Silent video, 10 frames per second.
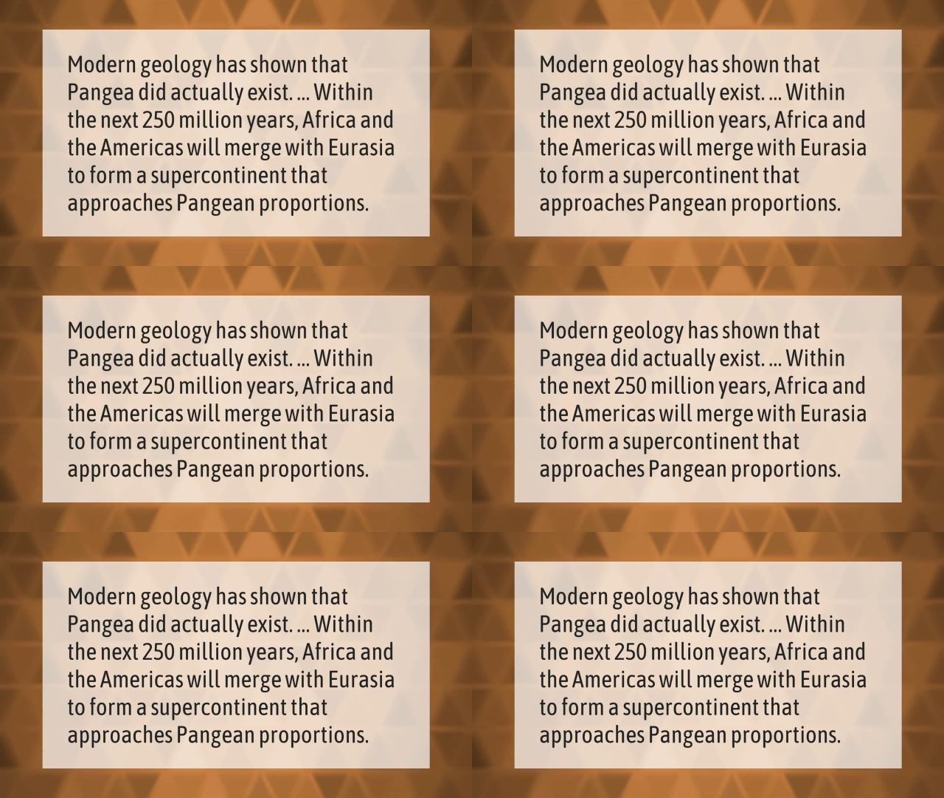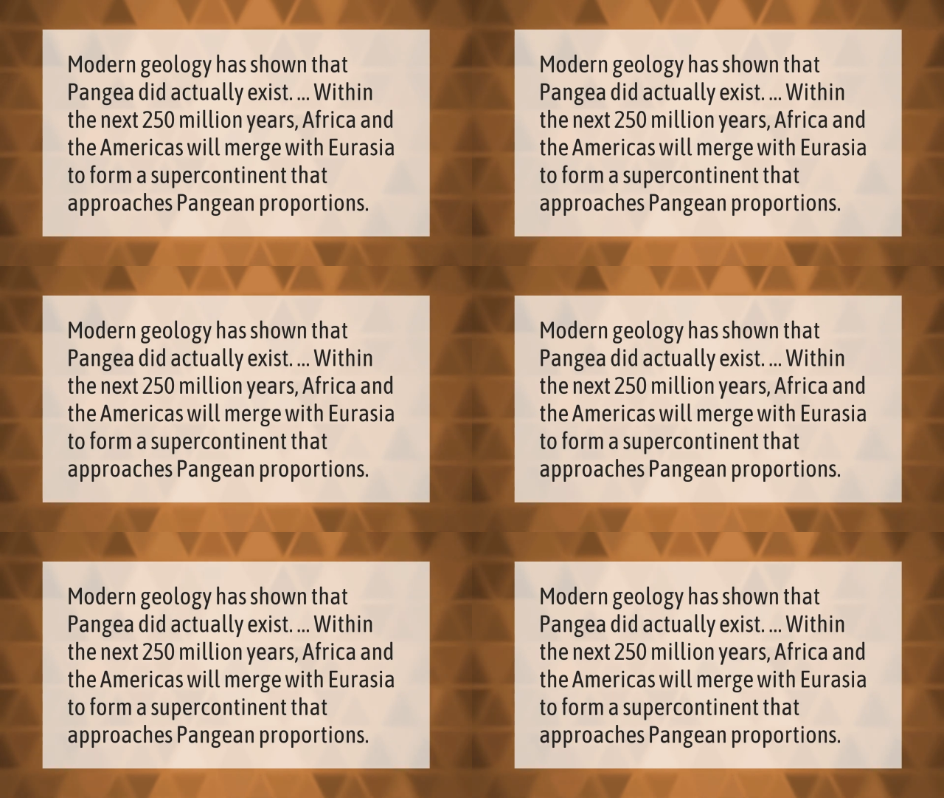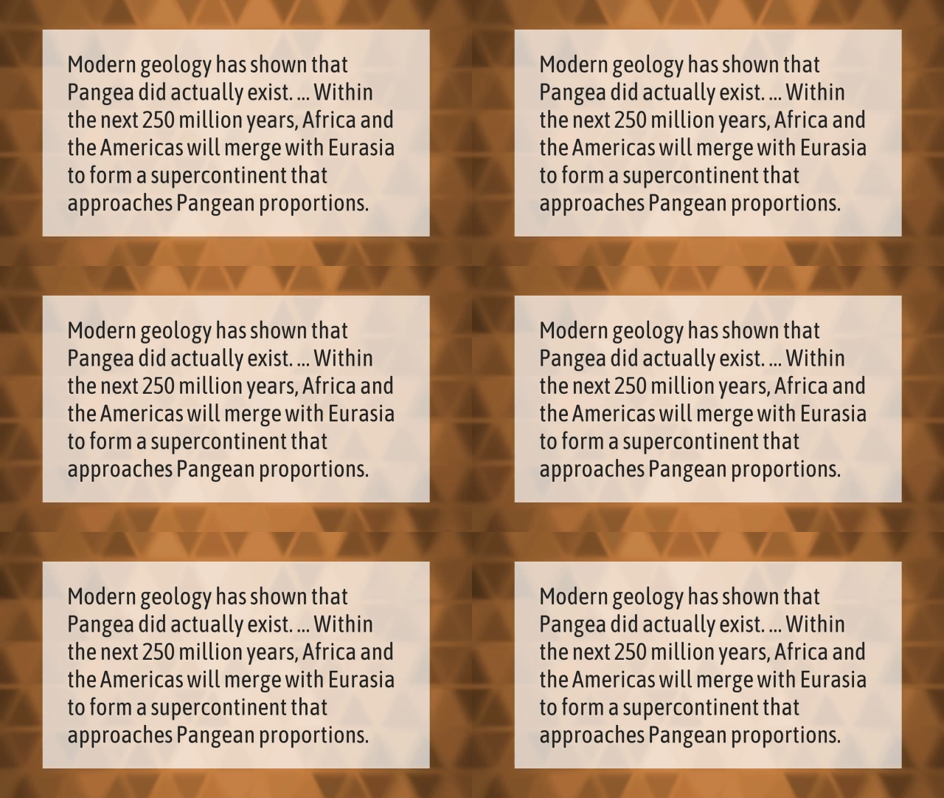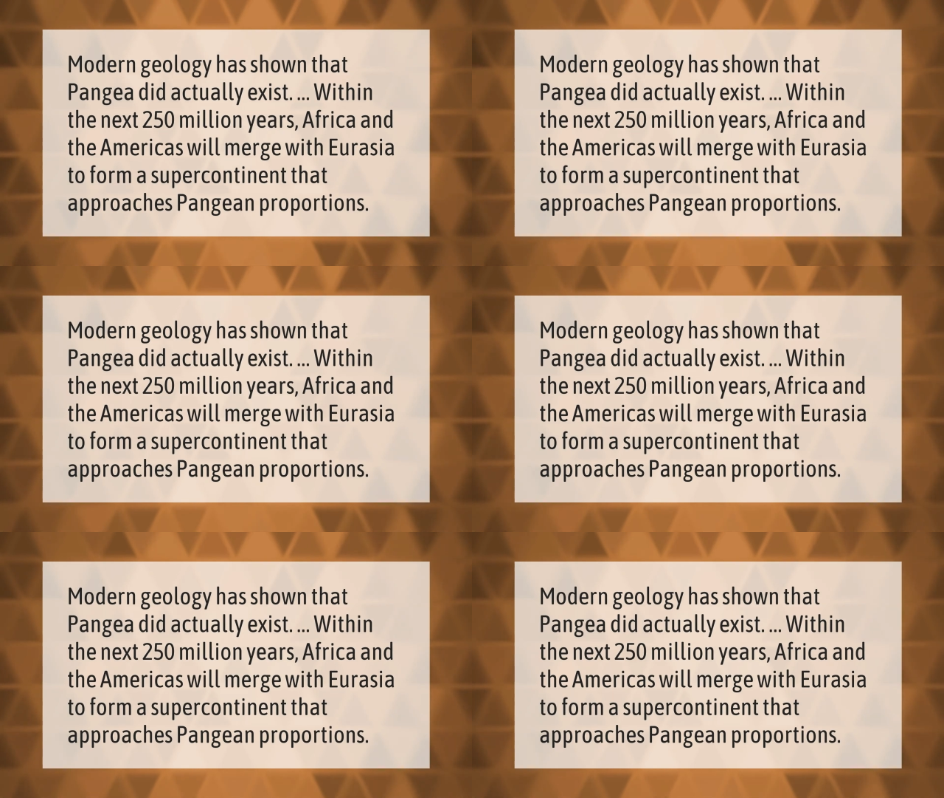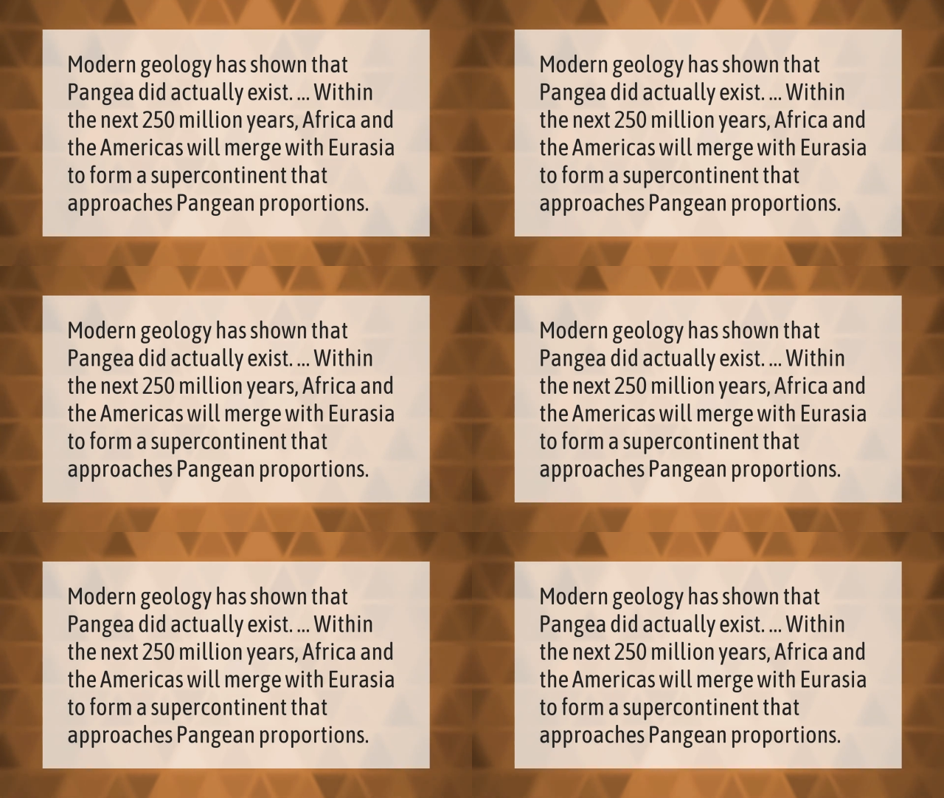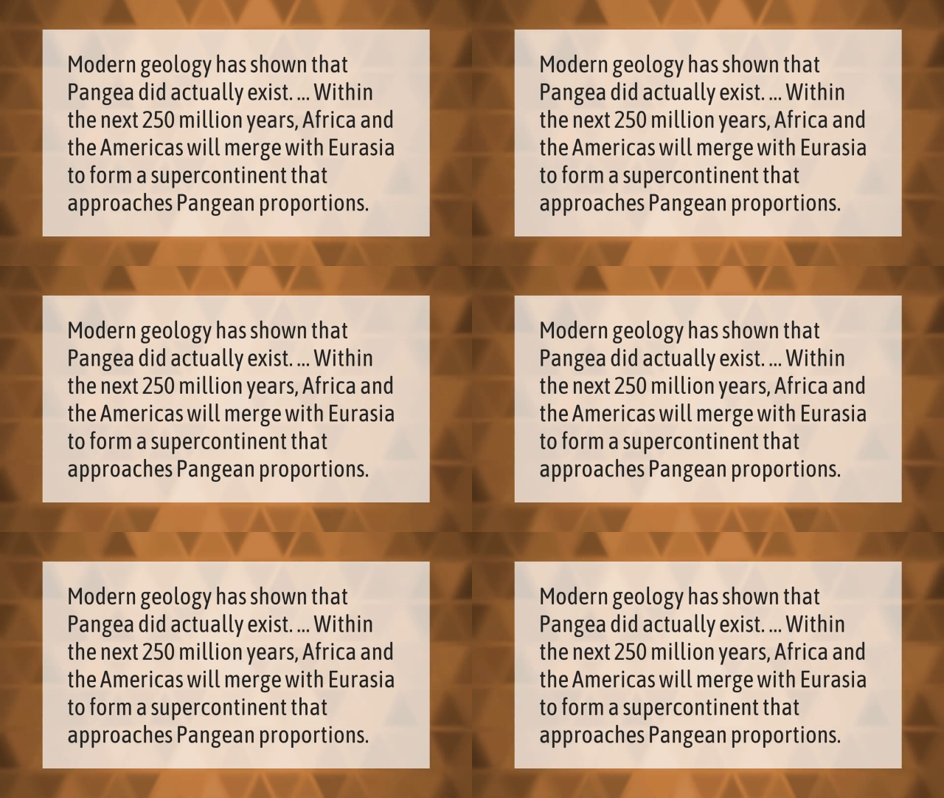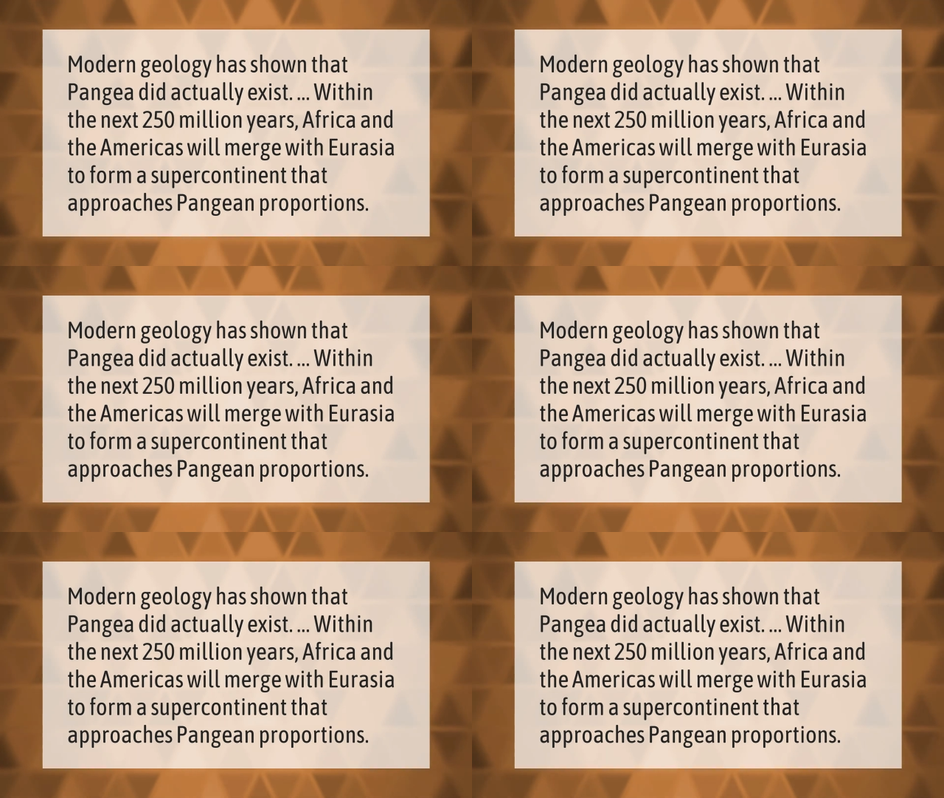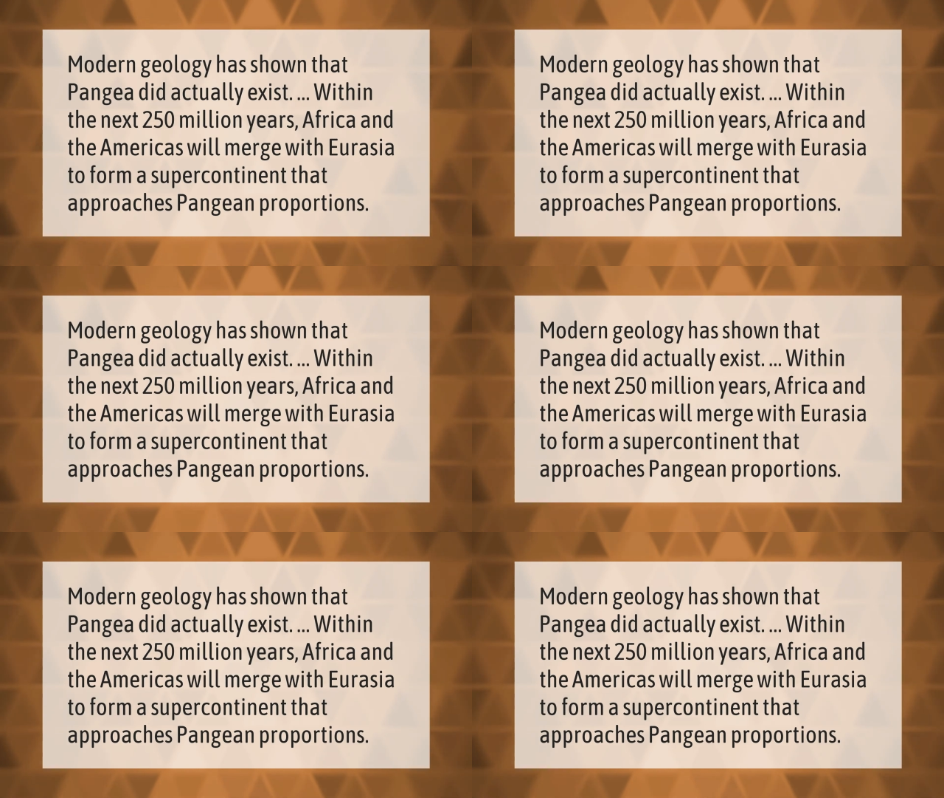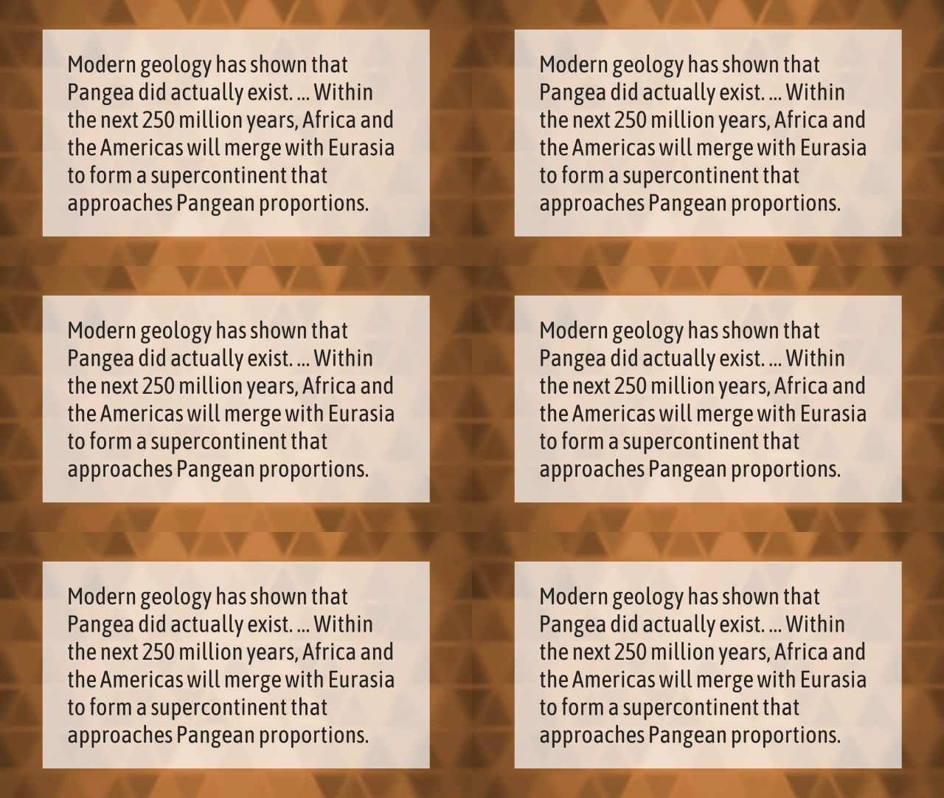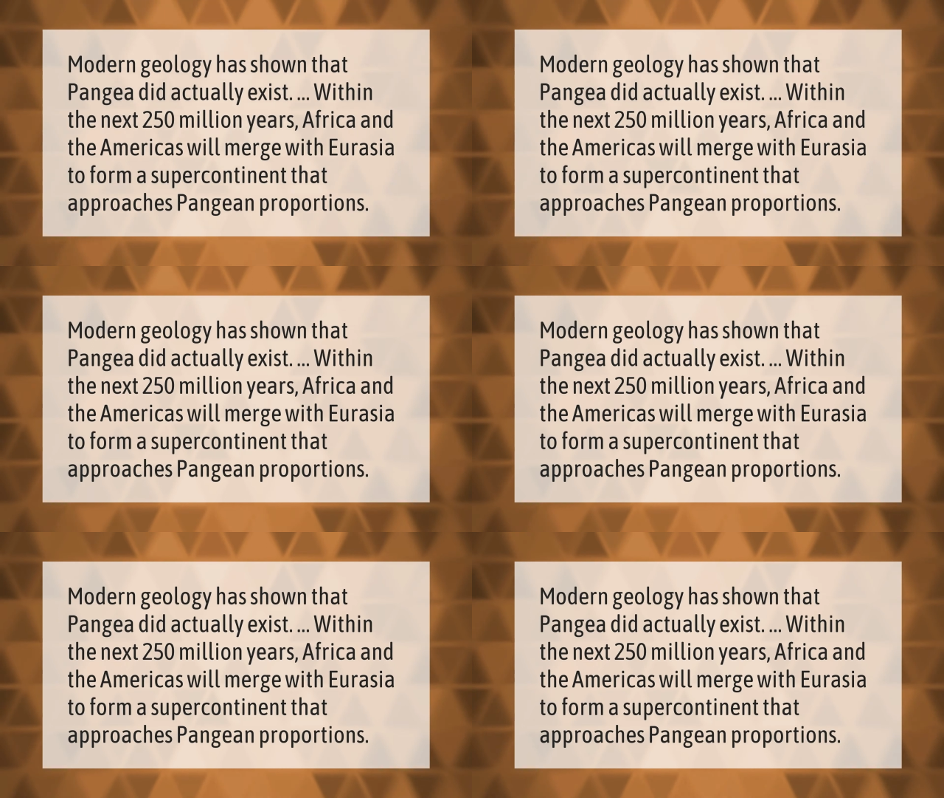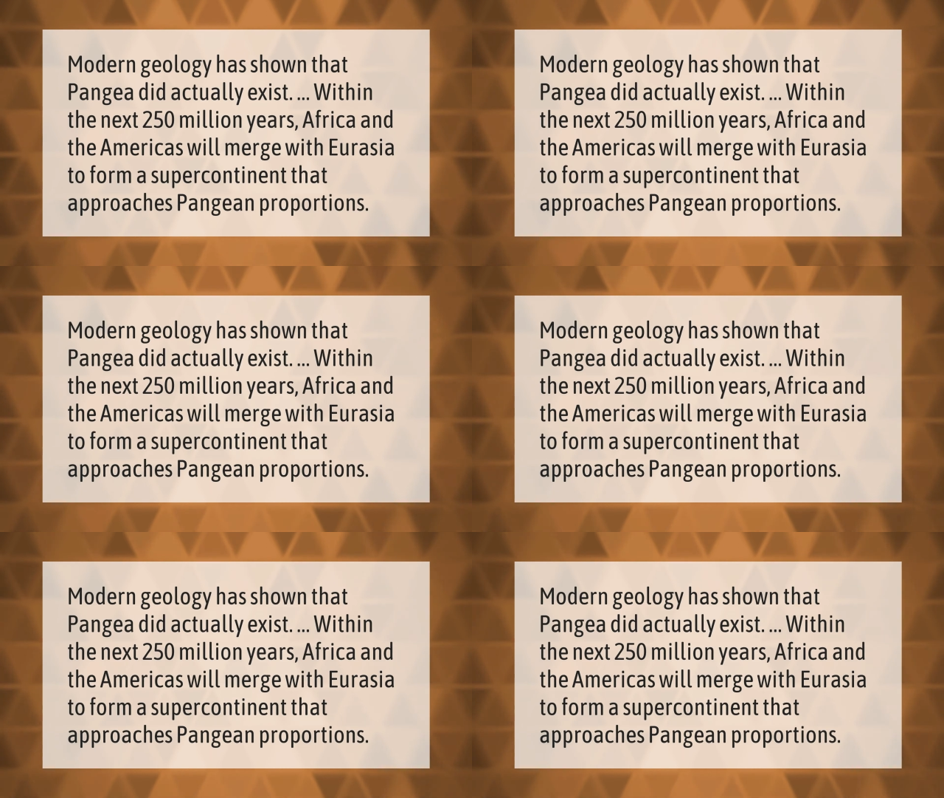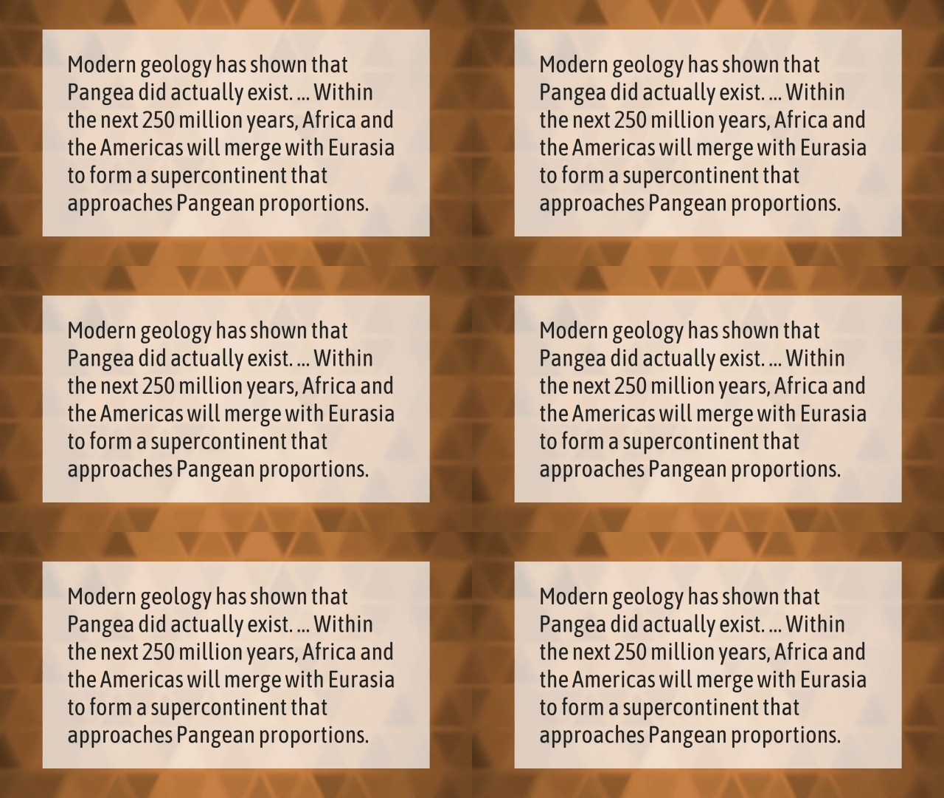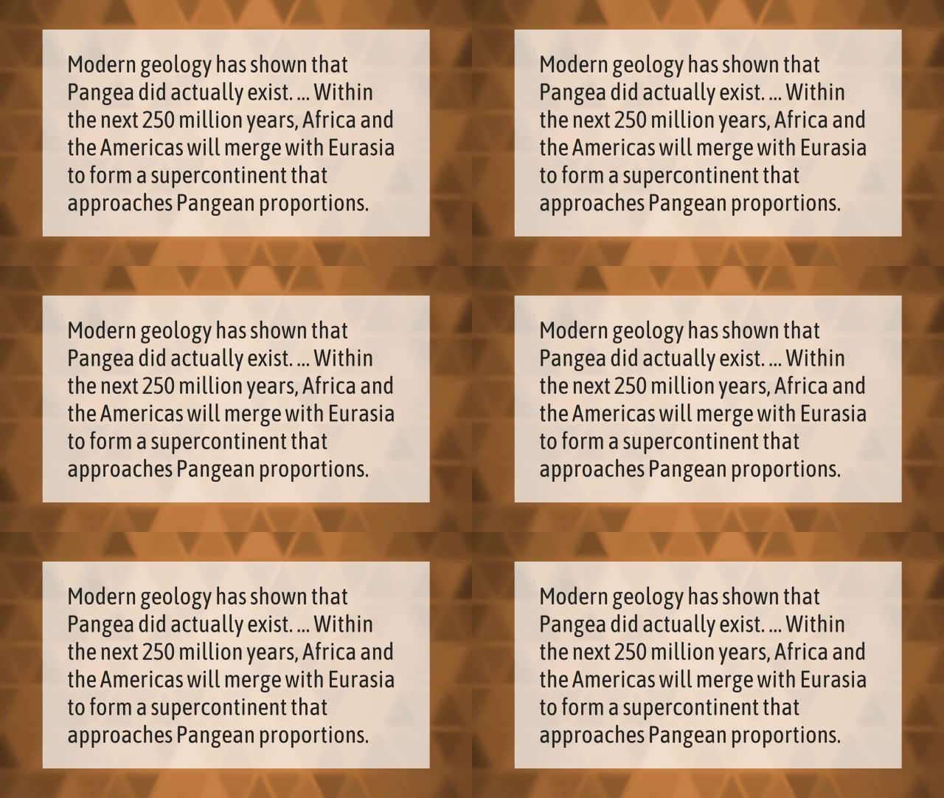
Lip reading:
[unreadable: no face in view]